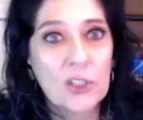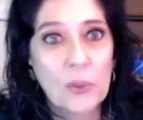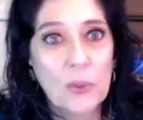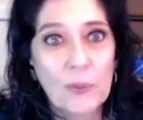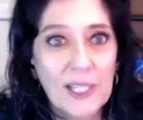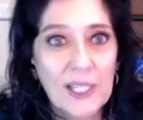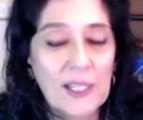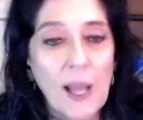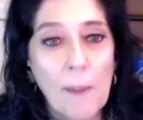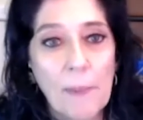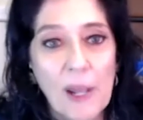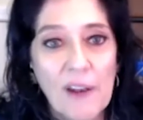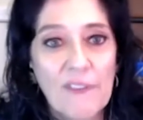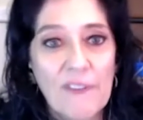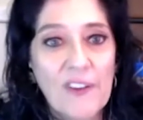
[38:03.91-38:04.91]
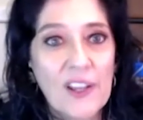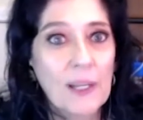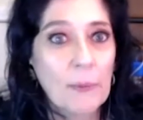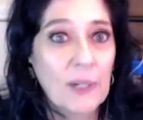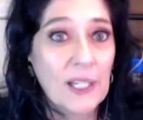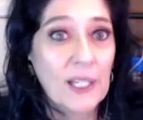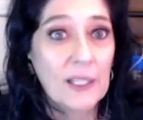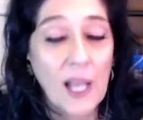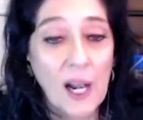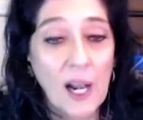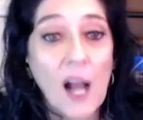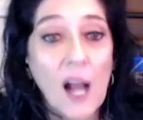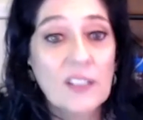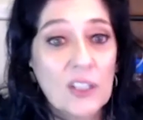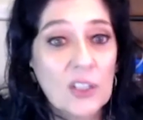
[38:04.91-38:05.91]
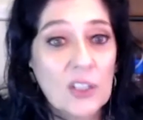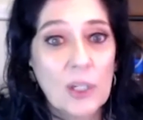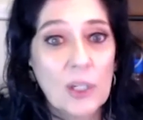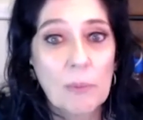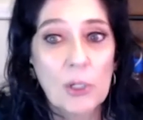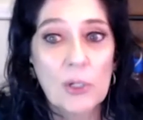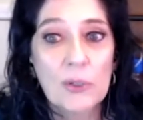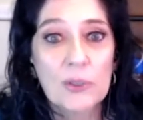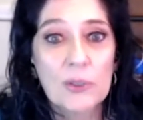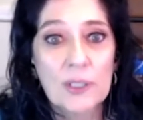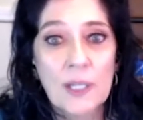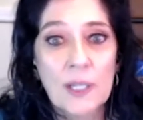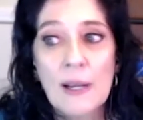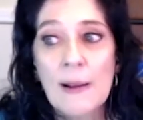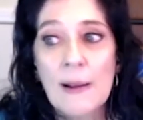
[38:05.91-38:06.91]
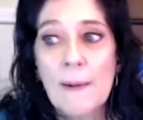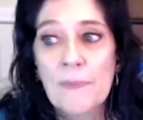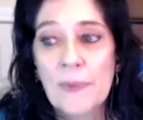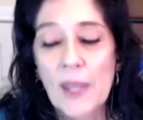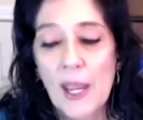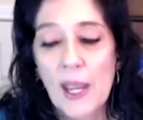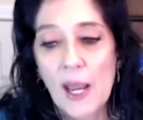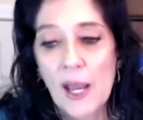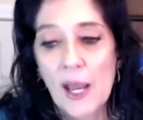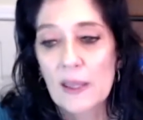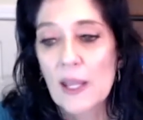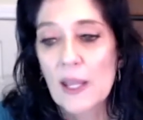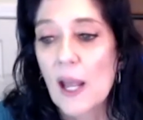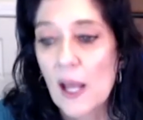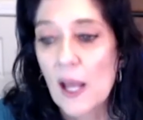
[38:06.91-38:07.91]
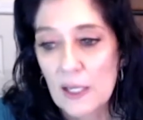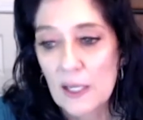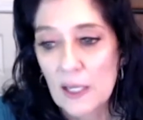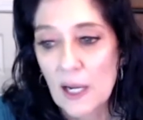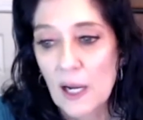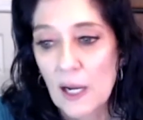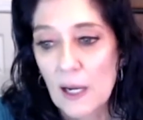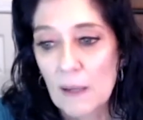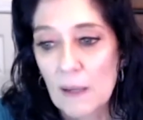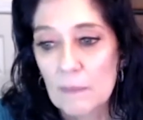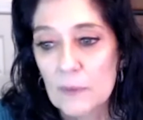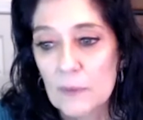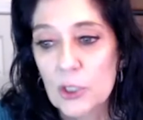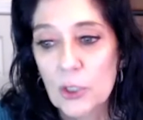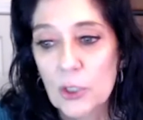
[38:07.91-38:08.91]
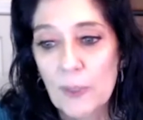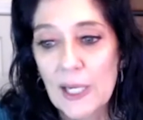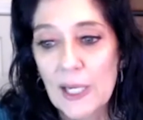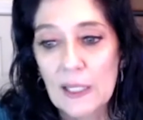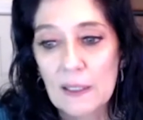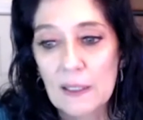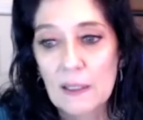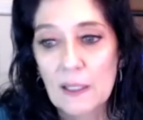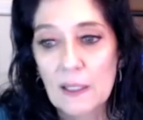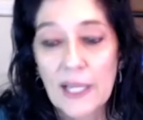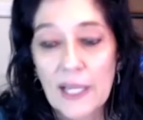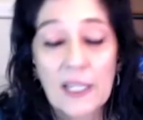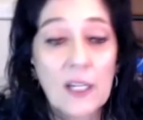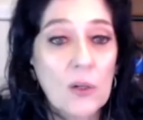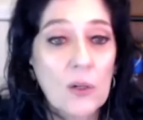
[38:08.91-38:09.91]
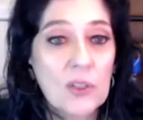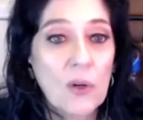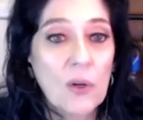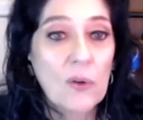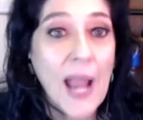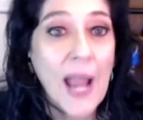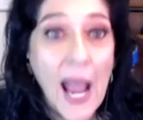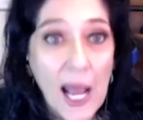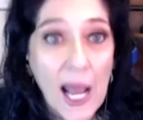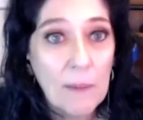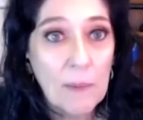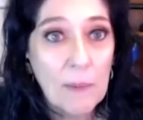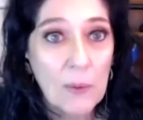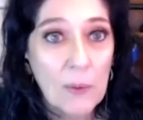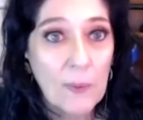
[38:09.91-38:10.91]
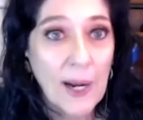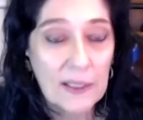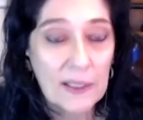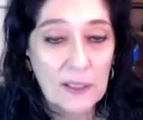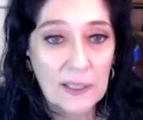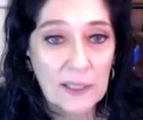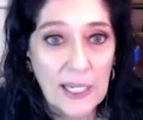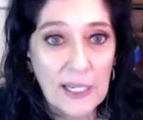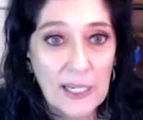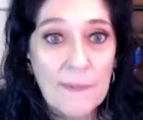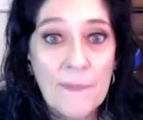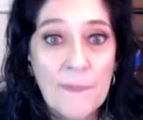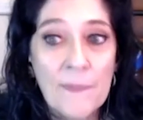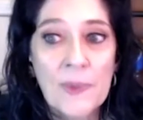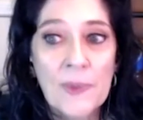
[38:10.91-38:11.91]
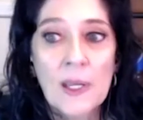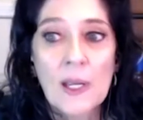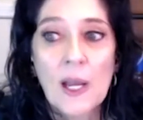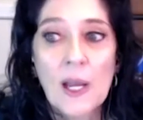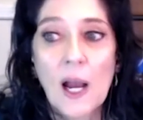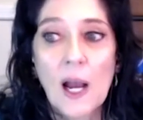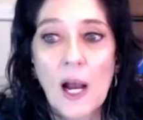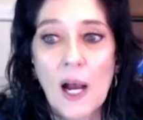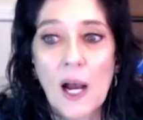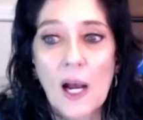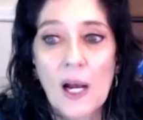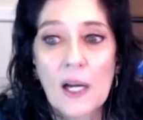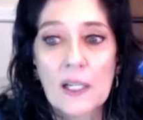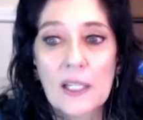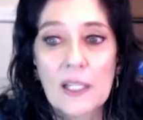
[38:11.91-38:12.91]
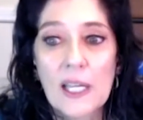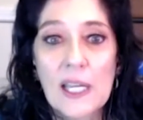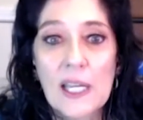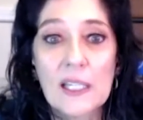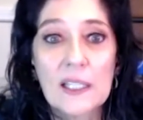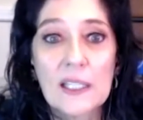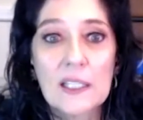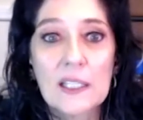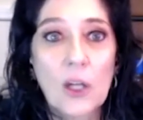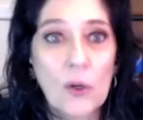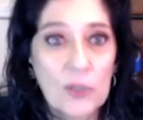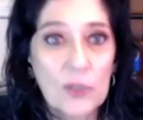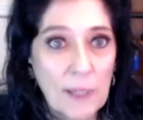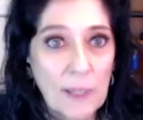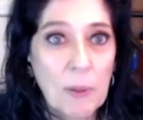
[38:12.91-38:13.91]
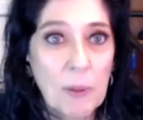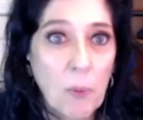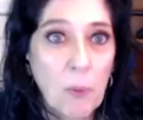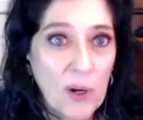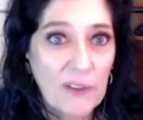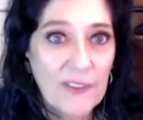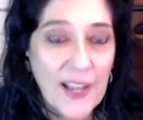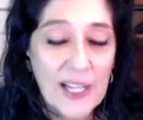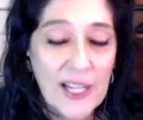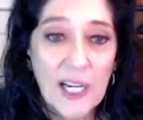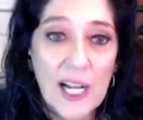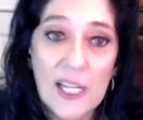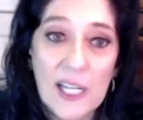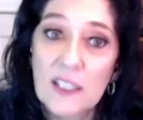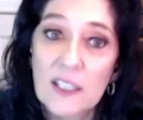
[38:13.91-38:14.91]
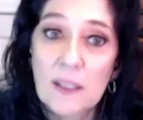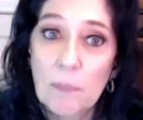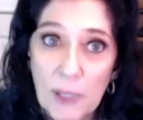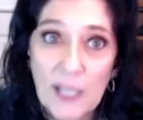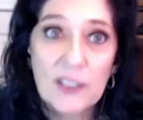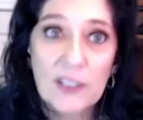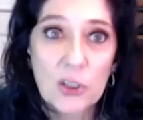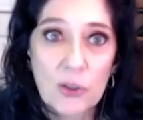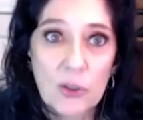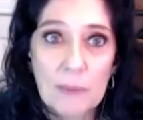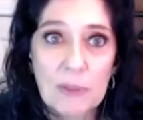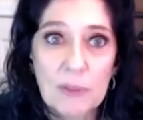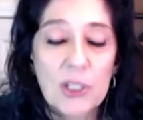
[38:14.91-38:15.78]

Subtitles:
So we get that benefit. Then we get that oxygen boost. And then doing like an ozone enema rectally, it goes up the portal vein and it hits the bloodstream.